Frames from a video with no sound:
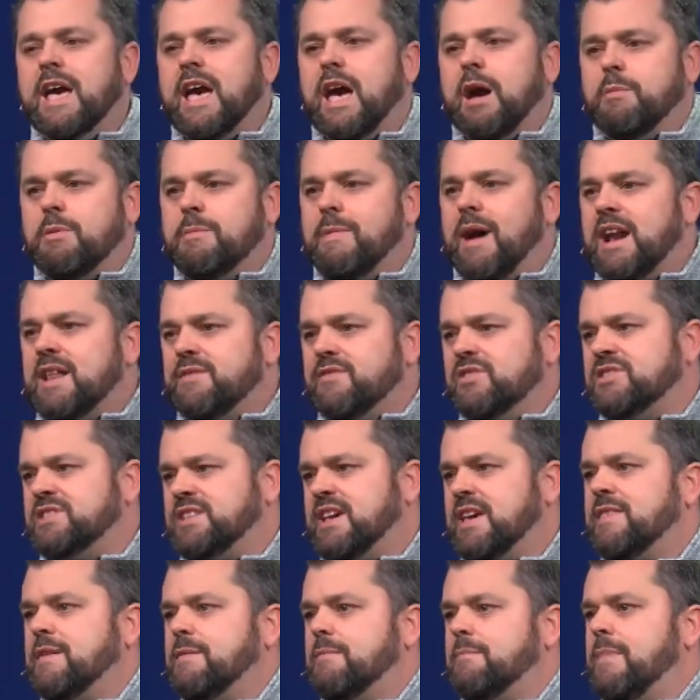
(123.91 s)
And we might even
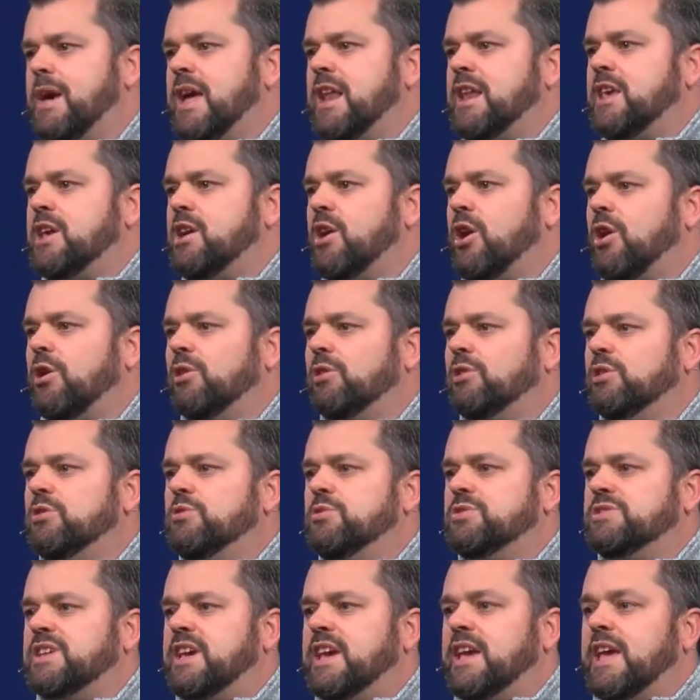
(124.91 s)
say that many are
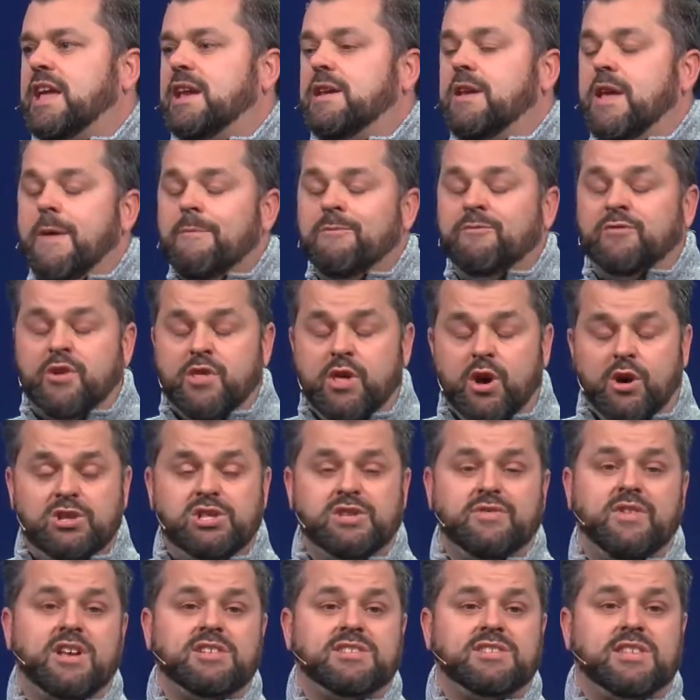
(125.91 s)
losing. And for
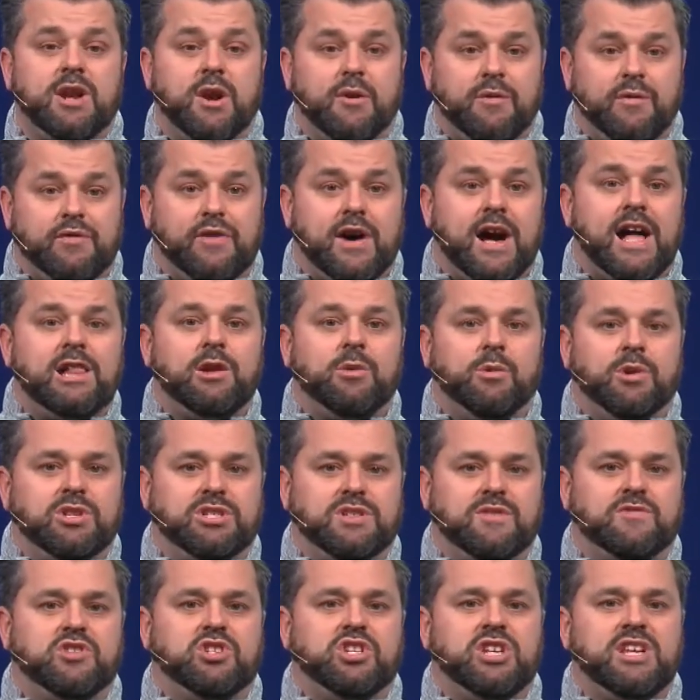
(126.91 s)
those of us that are
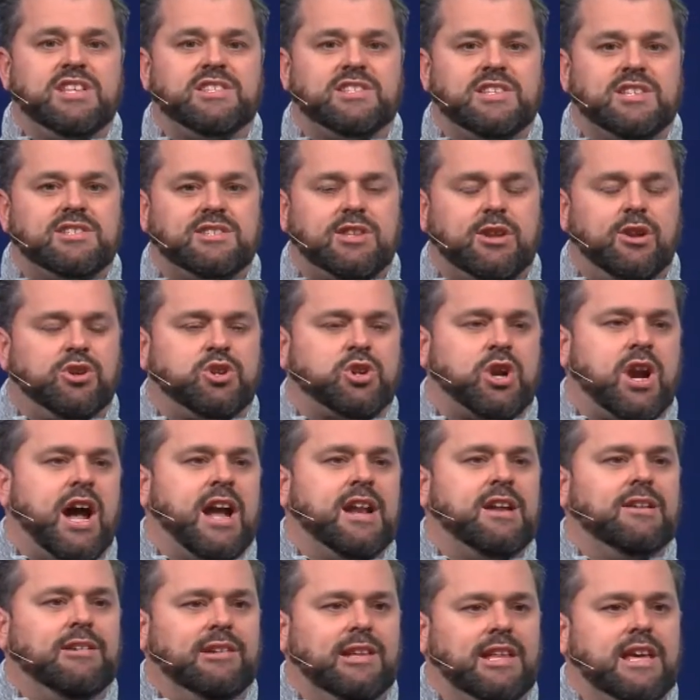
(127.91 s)
followers of Jesus, that are
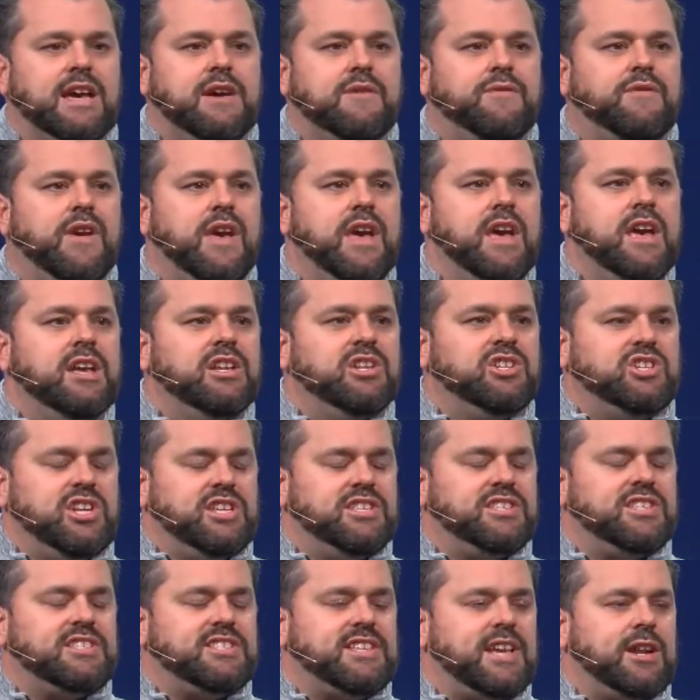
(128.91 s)
trying to live
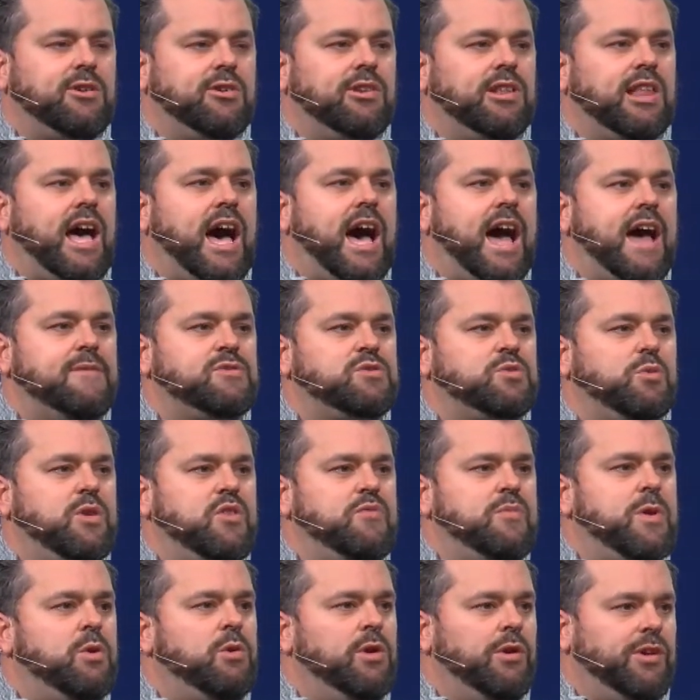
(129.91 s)
Jesus centered lives,
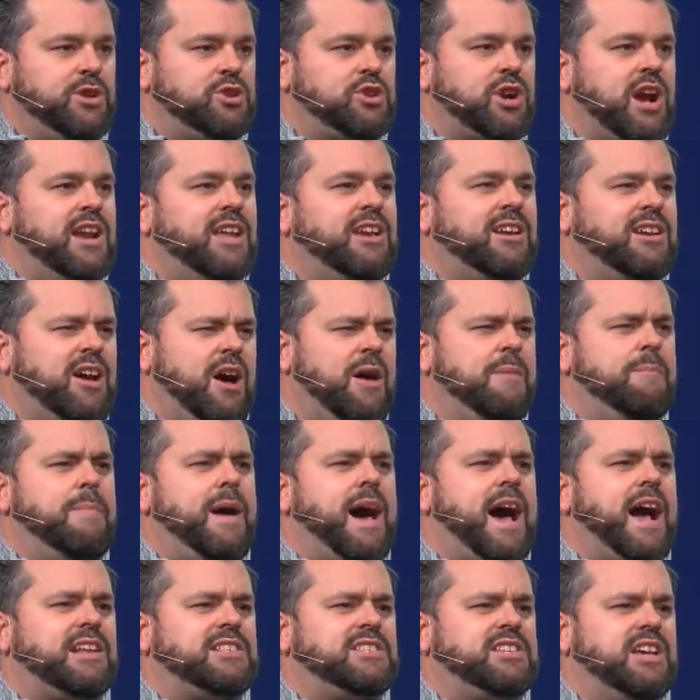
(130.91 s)
we've been really trying to come
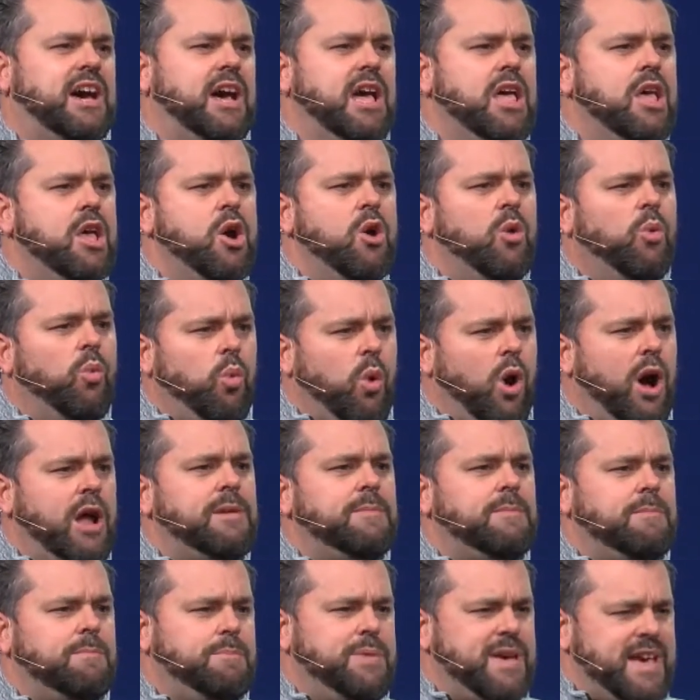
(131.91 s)
back to
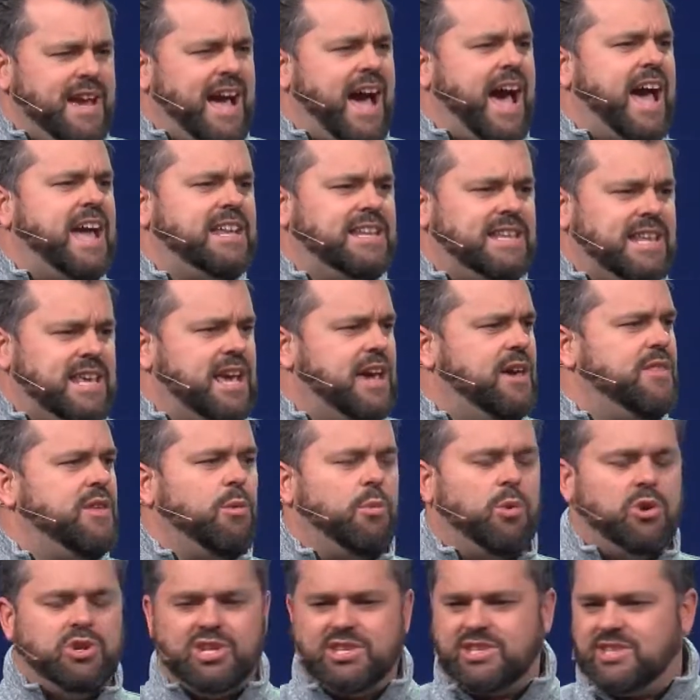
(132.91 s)
one big idea
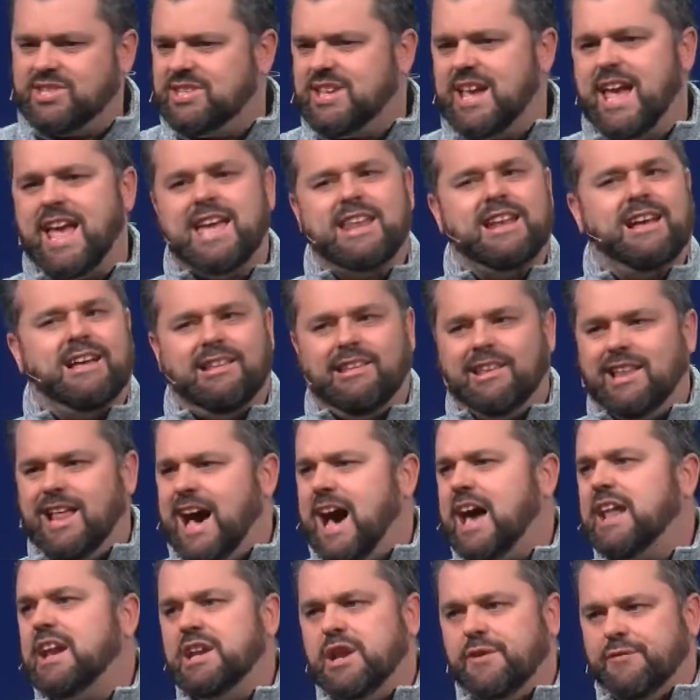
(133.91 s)
that we're just saying a
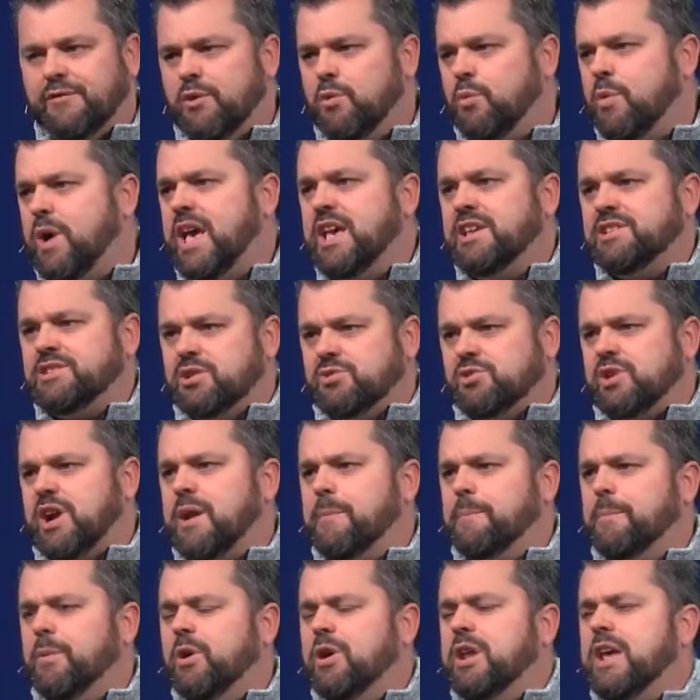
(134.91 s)
lot of different ways to try
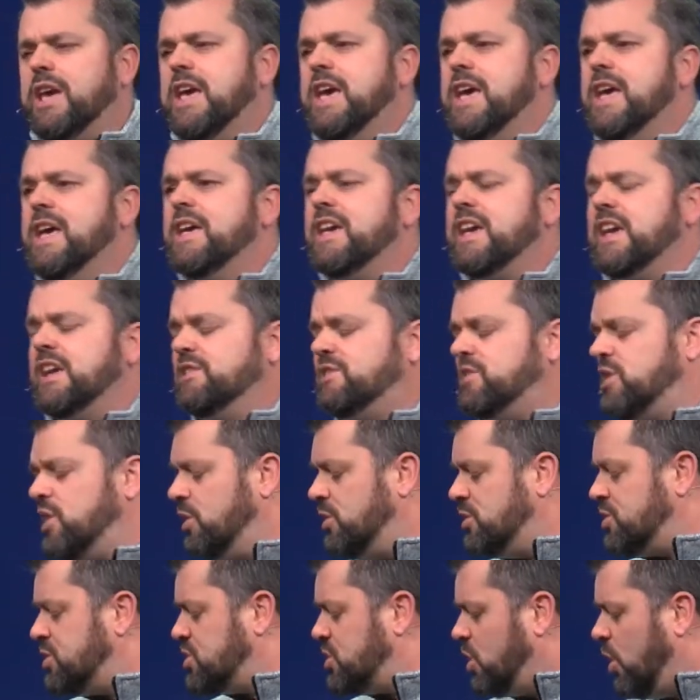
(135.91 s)
to put it into
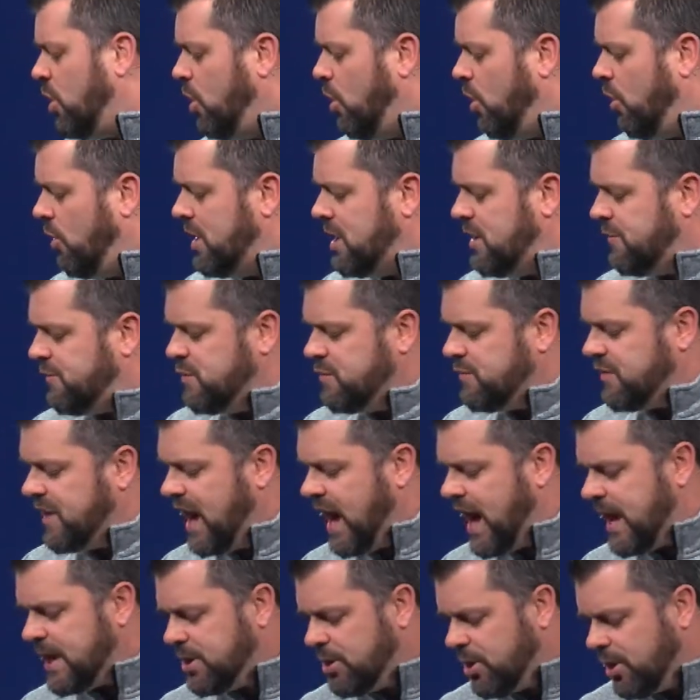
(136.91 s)
your soul. And if you've
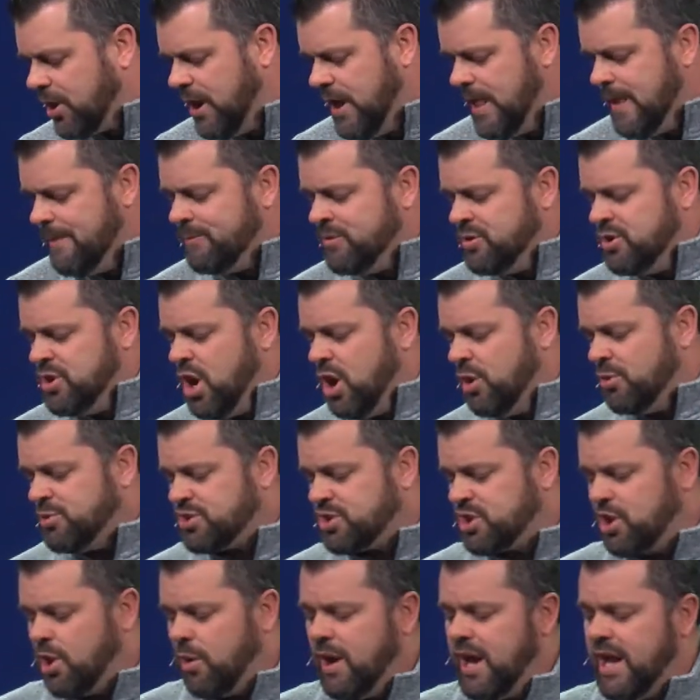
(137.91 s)
got your
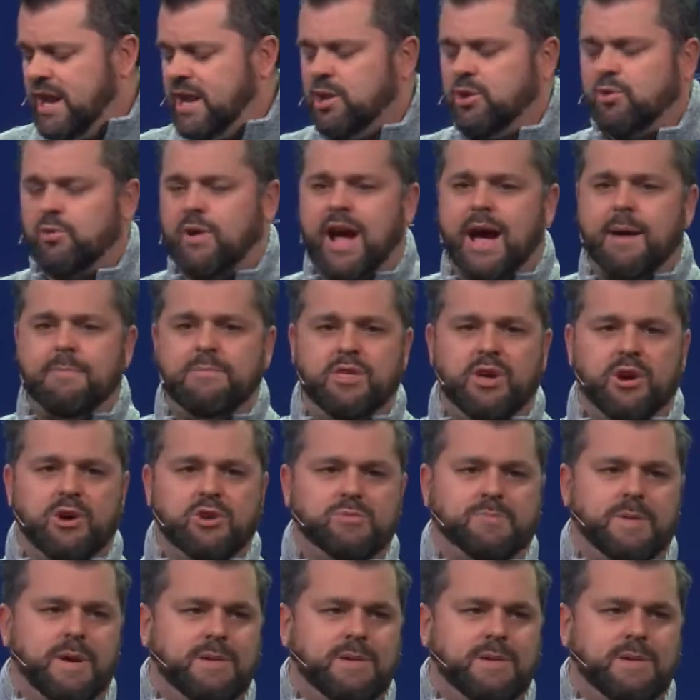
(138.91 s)
notes, go ahead and grab those.